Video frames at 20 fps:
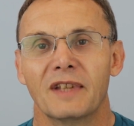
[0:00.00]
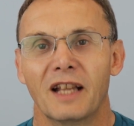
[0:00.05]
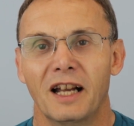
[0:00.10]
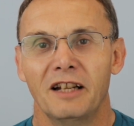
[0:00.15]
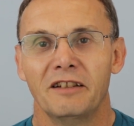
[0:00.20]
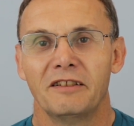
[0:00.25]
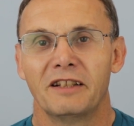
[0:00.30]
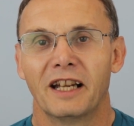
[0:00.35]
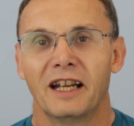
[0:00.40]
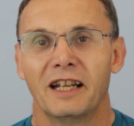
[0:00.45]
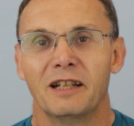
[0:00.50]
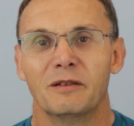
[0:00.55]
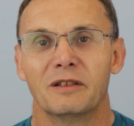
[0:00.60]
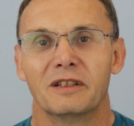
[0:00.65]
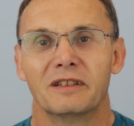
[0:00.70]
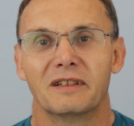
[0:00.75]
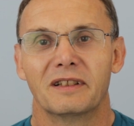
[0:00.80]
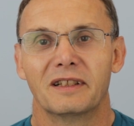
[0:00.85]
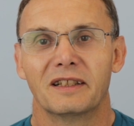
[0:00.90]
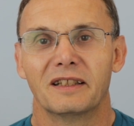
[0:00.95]
Okay,
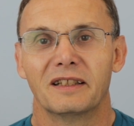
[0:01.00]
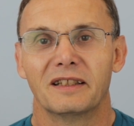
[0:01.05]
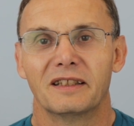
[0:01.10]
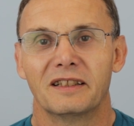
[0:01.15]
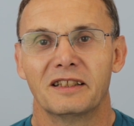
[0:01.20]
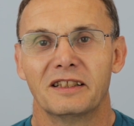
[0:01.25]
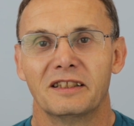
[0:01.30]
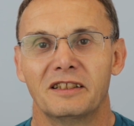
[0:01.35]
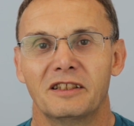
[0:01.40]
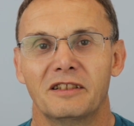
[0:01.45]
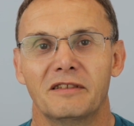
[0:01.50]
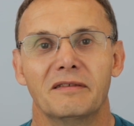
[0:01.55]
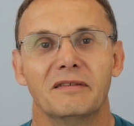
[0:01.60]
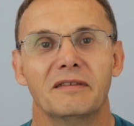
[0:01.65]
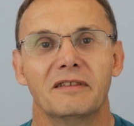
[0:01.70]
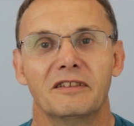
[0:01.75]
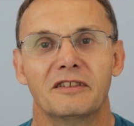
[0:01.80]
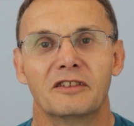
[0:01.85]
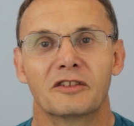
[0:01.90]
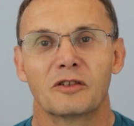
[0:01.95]
the
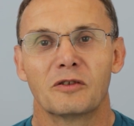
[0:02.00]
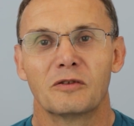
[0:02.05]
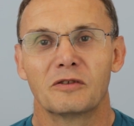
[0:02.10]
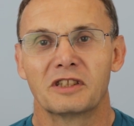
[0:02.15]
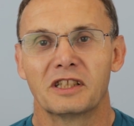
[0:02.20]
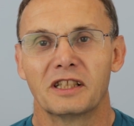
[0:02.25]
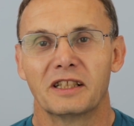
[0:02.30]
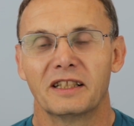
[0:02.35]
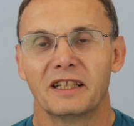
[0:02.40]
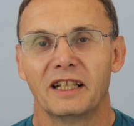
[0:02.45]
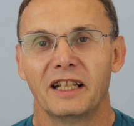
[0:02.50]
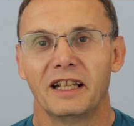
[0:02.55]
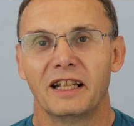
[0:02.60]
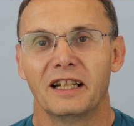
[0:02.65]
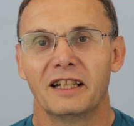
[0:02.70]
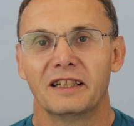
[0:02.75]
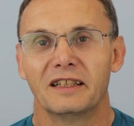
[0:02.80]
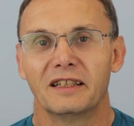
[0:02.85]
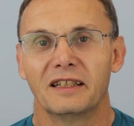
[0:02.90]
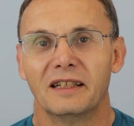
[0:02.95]
draw's at
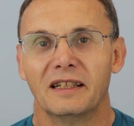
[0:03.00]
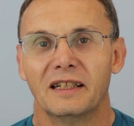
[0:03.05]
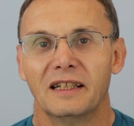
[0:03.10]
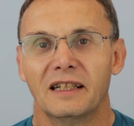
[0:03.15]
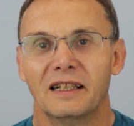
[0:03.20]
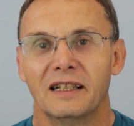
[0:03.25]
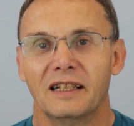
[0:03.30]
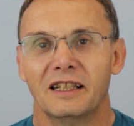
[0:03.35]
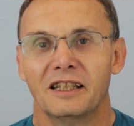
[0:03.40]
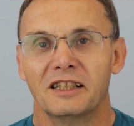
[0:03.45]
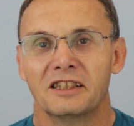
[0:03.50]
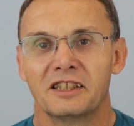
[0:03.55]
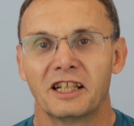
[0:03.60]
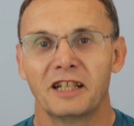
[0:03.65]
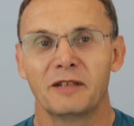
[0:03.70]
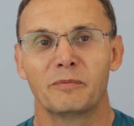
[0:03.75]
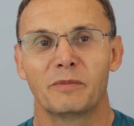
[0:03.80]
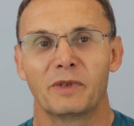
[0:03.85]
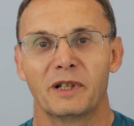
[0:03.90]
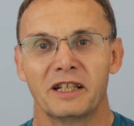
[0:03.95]
the
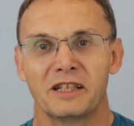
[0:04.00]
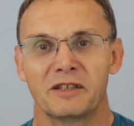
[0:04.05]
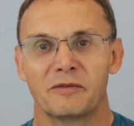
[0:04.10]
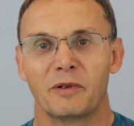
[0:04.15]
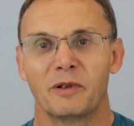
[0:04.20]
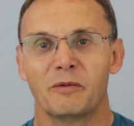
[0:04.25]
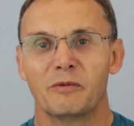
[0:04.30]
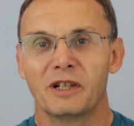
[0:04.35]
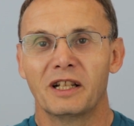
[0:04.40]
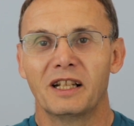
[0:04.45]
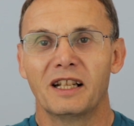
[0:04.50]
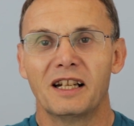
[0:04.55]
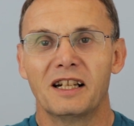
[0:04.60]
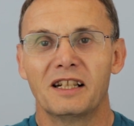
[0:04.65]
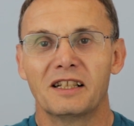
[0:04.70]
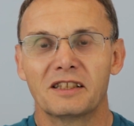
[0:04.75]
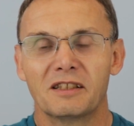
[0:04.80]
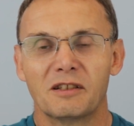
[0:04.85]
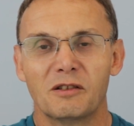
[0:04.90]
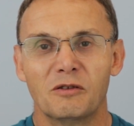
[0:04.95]
same place we were
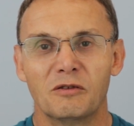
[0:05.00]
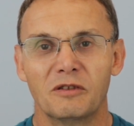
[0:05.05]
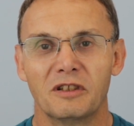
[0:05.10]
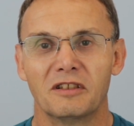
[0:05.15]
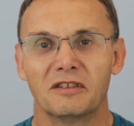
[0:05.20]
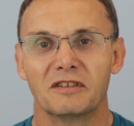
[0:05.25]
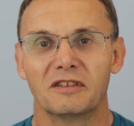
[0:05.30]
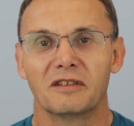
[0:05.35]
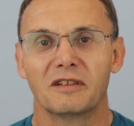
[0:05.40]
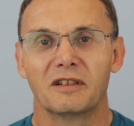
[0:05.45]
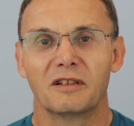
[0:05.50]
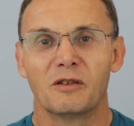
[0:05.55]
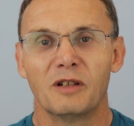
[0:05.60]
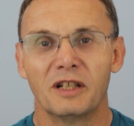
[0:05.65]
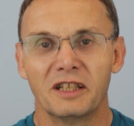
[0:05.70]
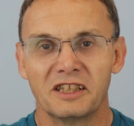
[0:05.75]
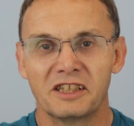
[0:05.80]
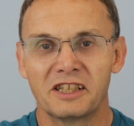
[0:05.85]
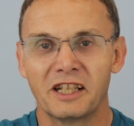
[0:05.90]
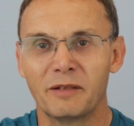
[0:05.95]
last, or not
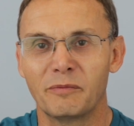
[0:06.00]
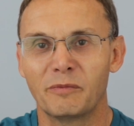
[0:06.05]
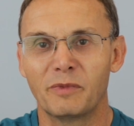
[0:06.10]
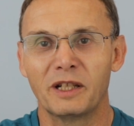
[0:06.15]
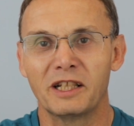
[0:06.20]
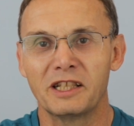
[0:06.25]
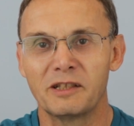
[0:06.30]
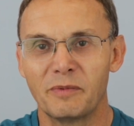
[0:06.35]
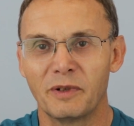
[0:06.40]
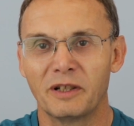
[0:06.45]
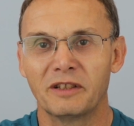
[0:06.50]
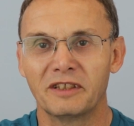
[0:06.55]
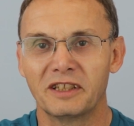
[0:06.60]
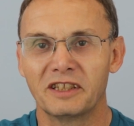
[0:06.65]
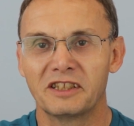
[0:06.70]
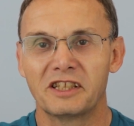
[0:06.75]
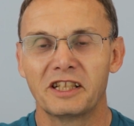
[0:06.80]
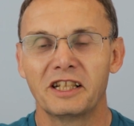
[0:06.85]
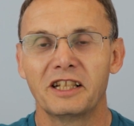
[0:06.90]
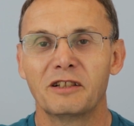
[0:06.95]
quite the same place, but on the
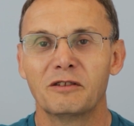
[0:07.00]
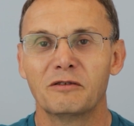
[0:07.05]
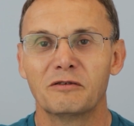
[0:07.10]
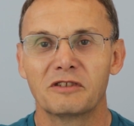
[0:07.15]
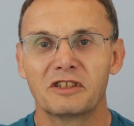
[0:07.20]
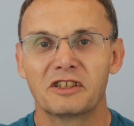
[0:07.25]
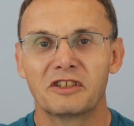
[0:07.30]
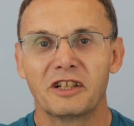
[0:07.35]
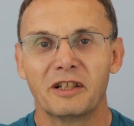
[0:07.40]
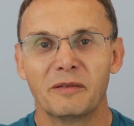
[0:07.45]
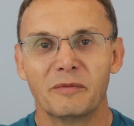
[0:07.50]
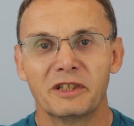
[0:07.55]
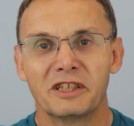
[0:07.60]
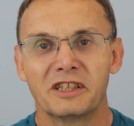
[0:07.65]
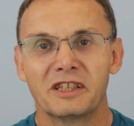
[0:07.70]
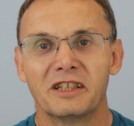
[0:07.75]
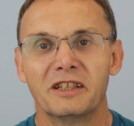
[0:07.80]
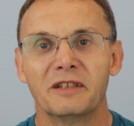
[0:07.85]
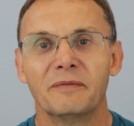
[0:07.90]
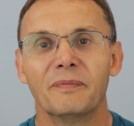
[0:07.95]
Seacourt stream
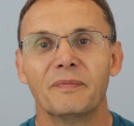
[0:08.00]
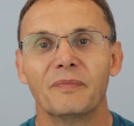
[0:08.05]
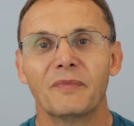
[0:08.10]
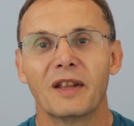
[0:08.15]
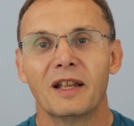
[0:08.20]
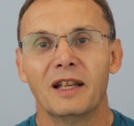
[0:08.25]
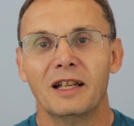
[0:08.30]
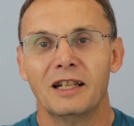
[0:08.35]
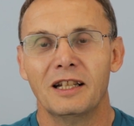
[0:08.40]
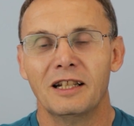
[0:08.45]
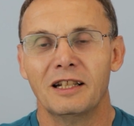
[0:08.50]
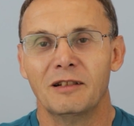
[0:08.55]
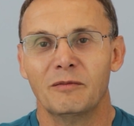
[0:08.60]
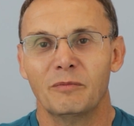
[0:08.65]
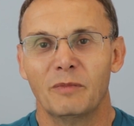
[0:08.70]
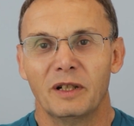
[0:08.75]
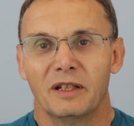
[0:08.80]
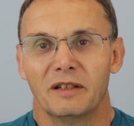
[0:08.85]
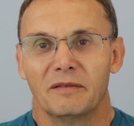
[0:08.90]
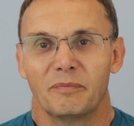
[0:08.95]
this time.
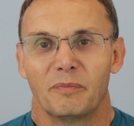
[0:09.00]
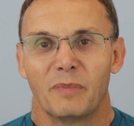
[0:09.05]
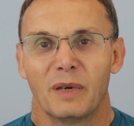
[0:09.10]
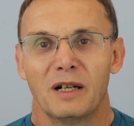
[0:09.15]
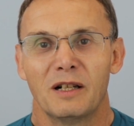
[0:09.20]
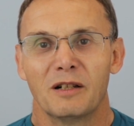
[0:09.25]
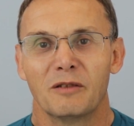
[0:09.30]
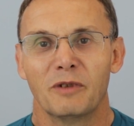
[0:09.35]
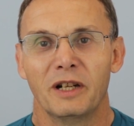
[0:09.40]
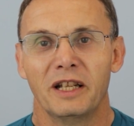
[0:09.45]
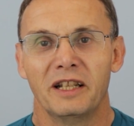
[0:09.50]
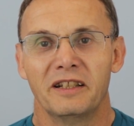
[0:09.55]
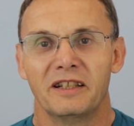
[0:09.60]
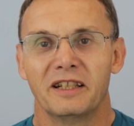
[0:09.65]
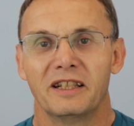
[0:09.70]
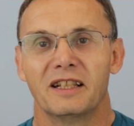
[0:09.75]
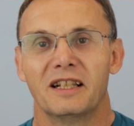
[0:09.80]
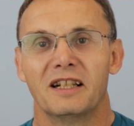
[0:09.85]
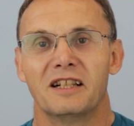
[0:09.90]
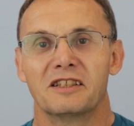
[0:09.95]
But part where you
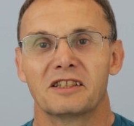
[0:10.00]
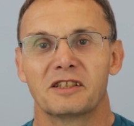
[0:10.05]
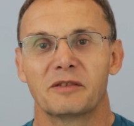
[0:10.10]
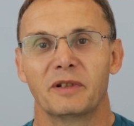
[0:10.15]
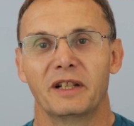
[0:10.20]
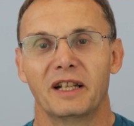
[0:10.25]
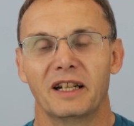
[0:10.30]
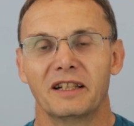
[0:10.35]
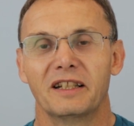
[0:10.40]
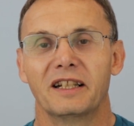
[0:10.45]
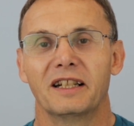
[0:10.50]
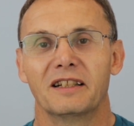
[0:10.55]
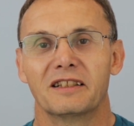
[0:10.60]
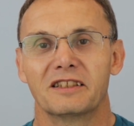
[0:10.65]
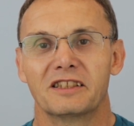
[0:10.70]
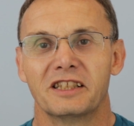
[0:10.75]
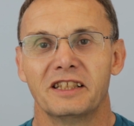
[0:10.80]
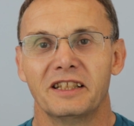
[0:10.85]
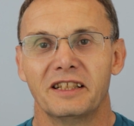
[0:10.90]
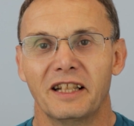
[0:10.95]
did last week. Okay, I'll
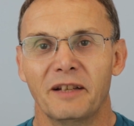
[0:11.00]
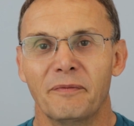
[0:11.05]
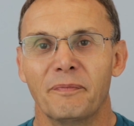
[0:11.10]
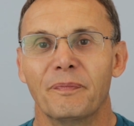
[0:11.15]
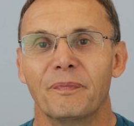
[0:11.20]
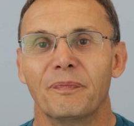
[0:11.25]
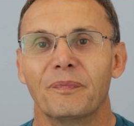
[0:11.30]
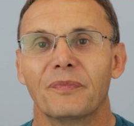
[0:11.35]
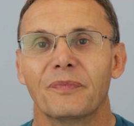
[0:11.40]
see you then.